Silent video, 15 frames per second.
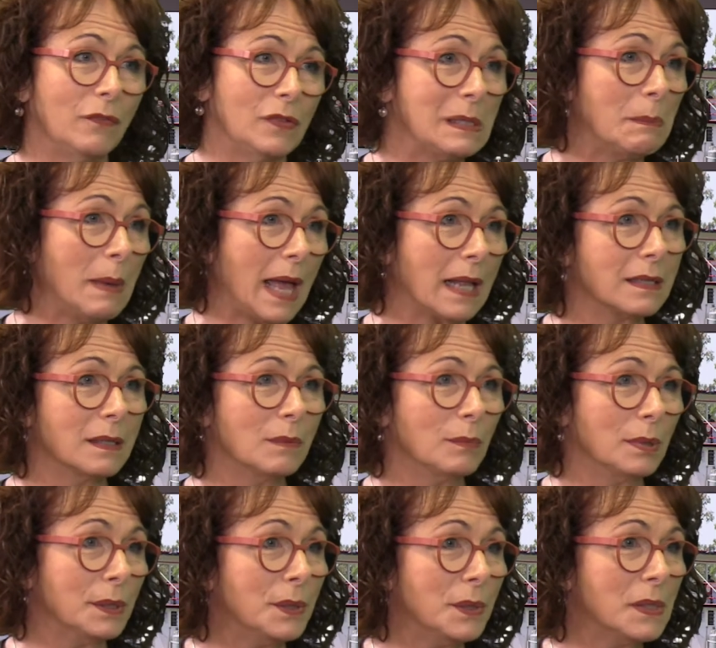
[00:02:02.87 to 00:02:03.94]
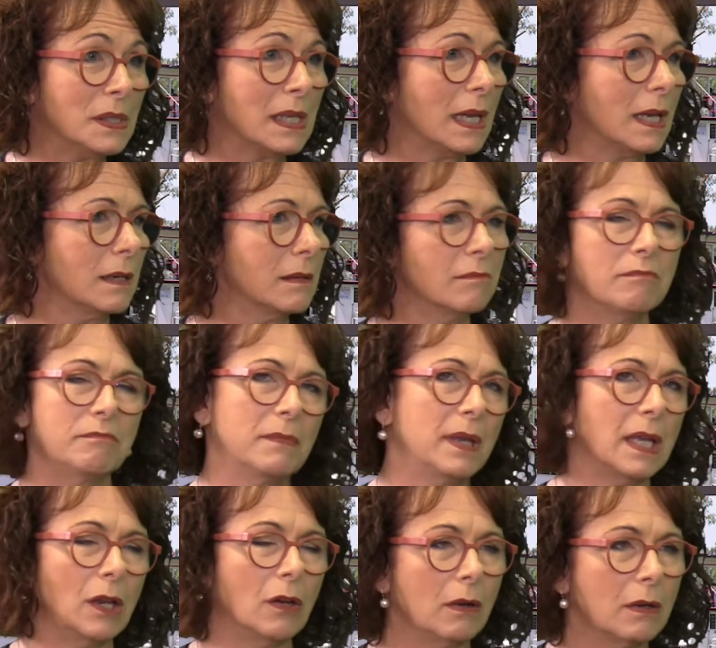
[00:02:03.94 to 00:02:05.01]
spats and blues and,
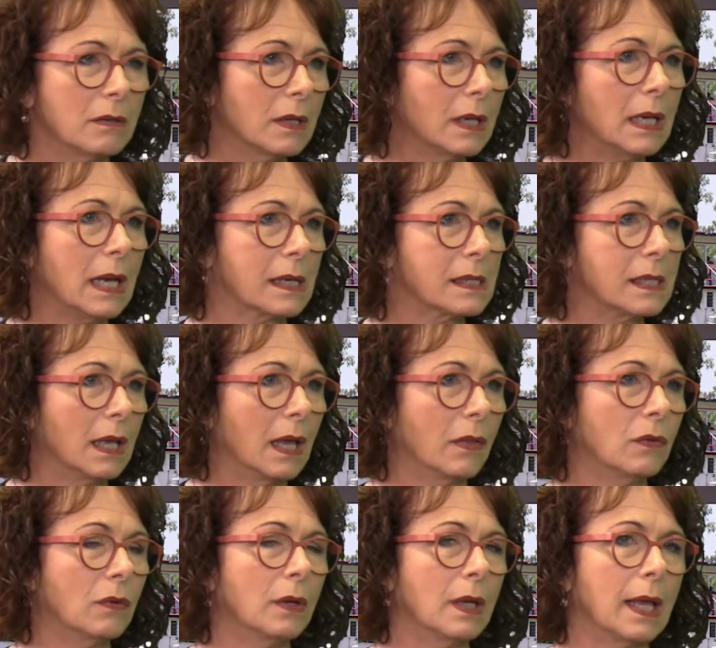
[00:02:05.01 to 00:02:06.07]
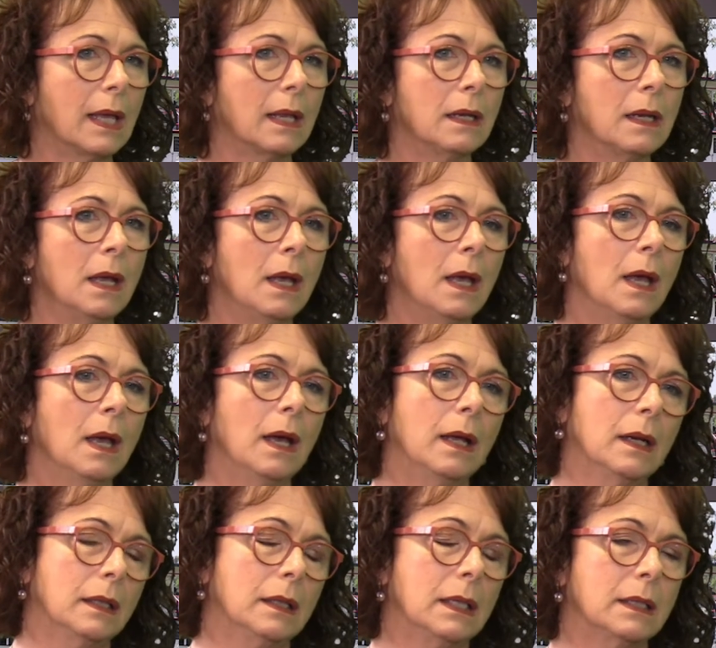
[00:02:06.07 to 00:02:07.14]
connect together again.
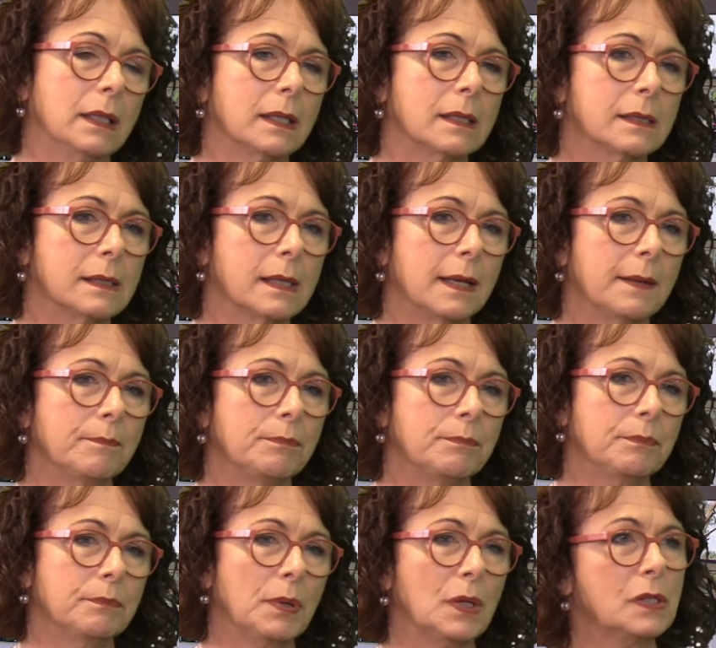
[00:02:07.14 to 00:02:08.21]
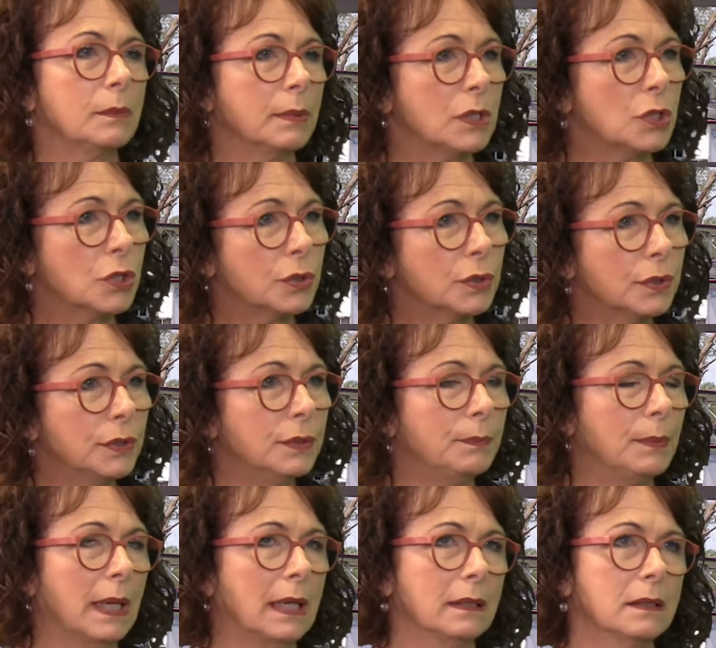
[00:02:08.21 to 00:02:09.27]
And I think that's possibly true,
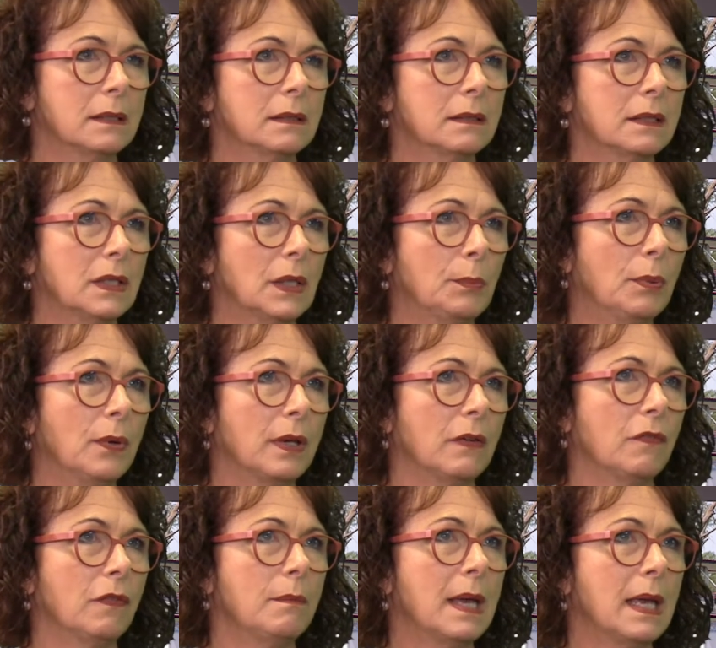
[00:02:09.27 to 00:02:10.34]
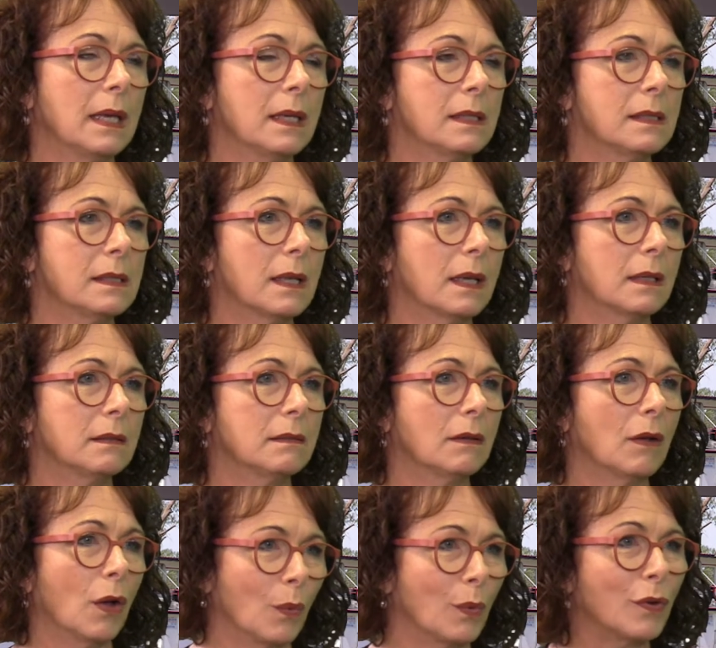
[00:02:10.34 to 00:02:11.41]
but the point for me is that
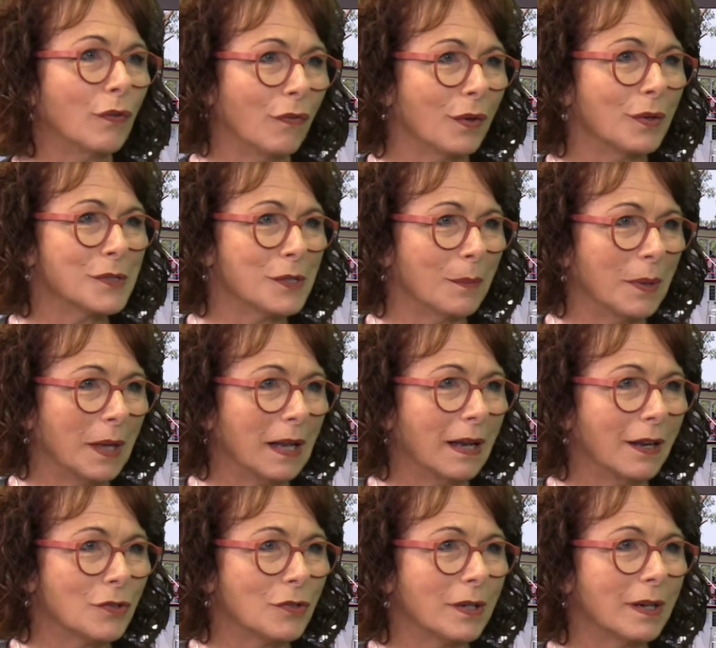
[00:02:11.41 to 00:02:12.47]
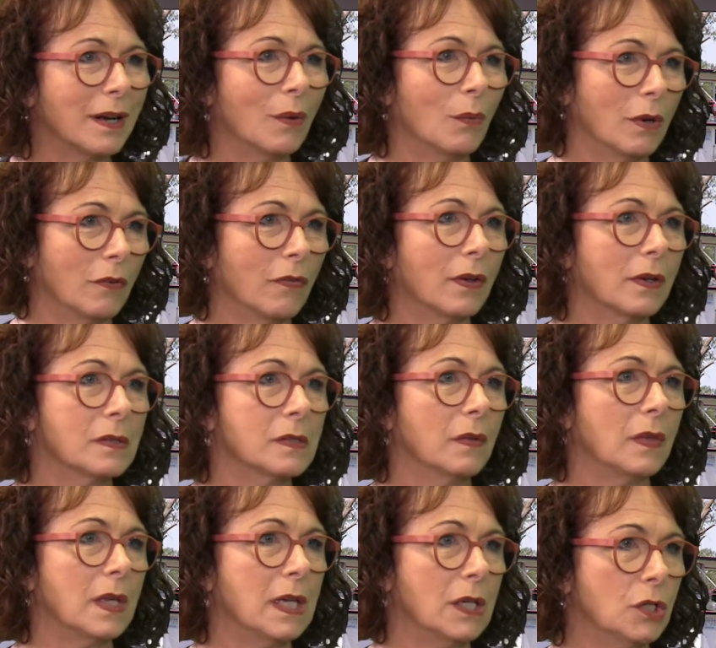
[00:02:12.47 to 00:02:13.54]
I want to focus on my electorate, and I want to focus on
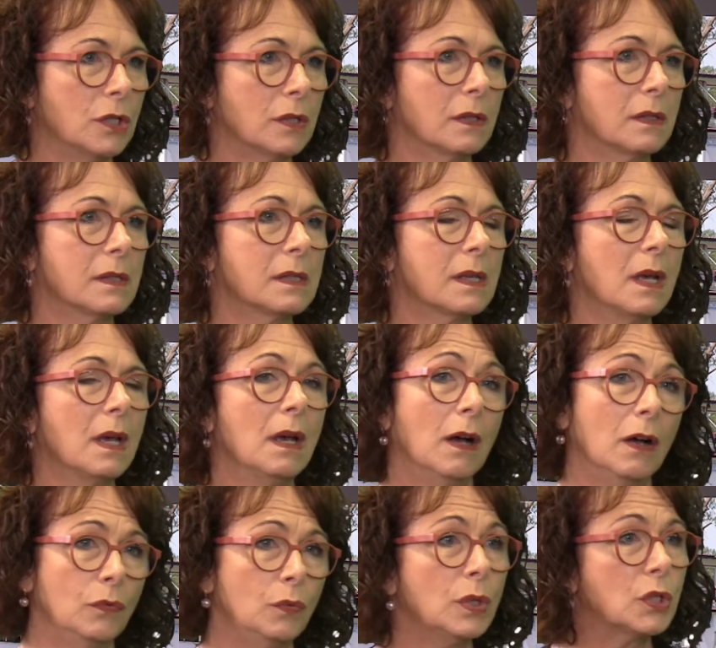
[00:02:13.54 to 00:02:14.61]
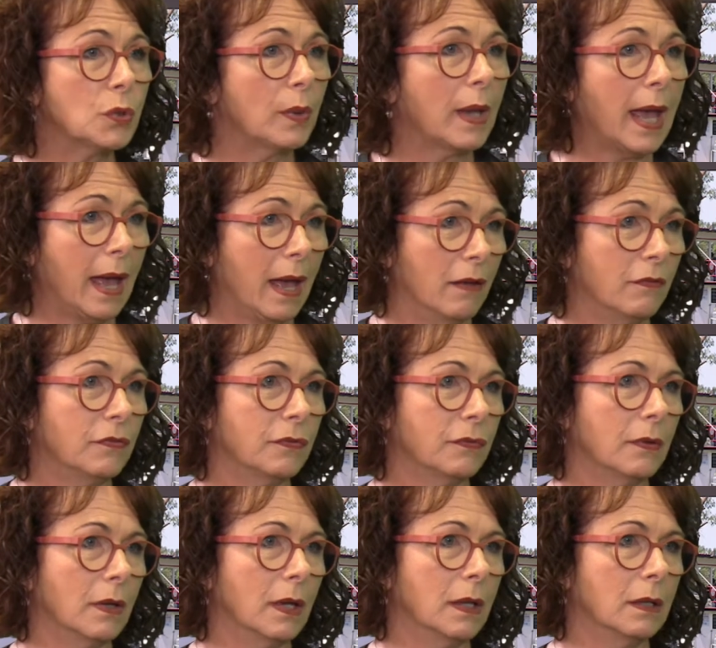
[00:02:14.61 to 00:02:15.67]
the issues, of which we have
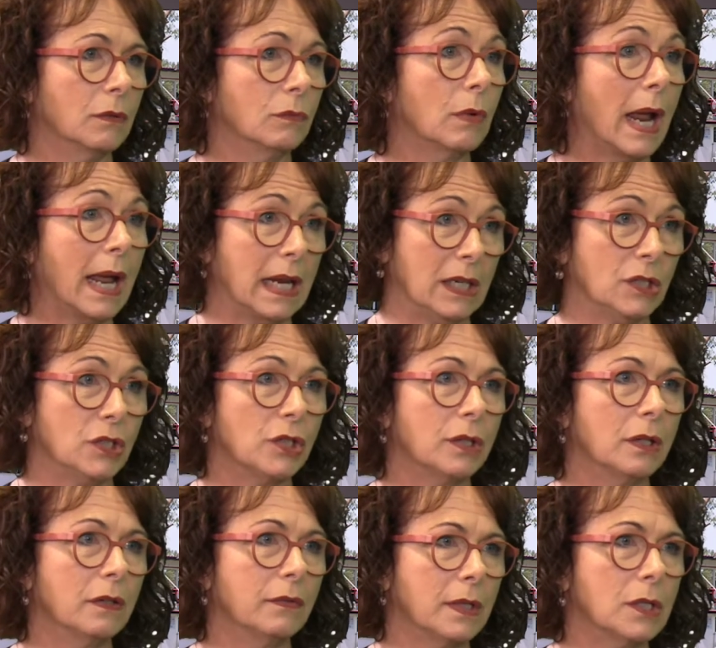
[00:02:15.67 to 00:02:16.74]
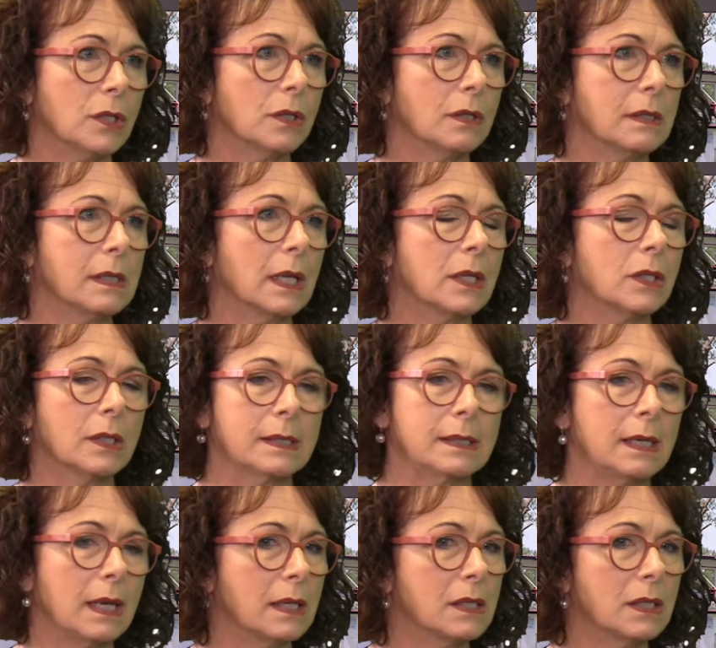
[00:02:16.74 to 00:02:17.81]
a range of issues that just
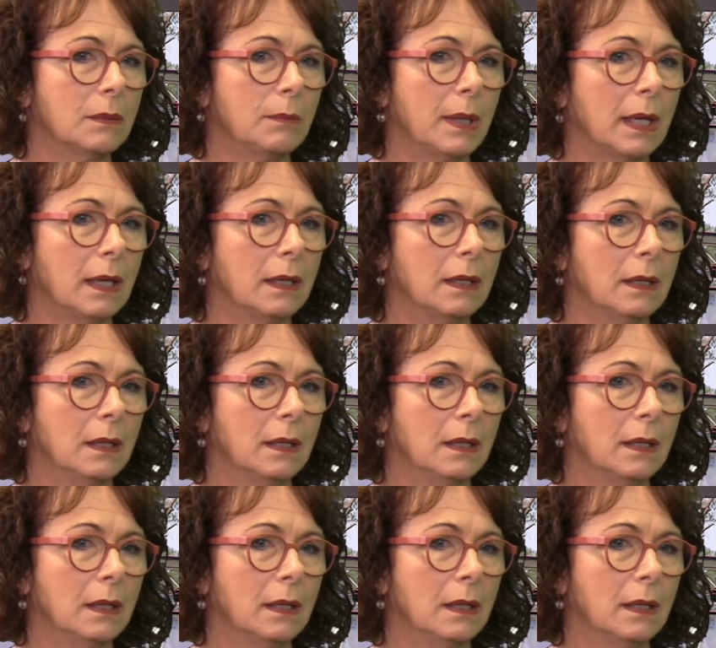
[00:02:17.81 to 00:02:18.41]
need to be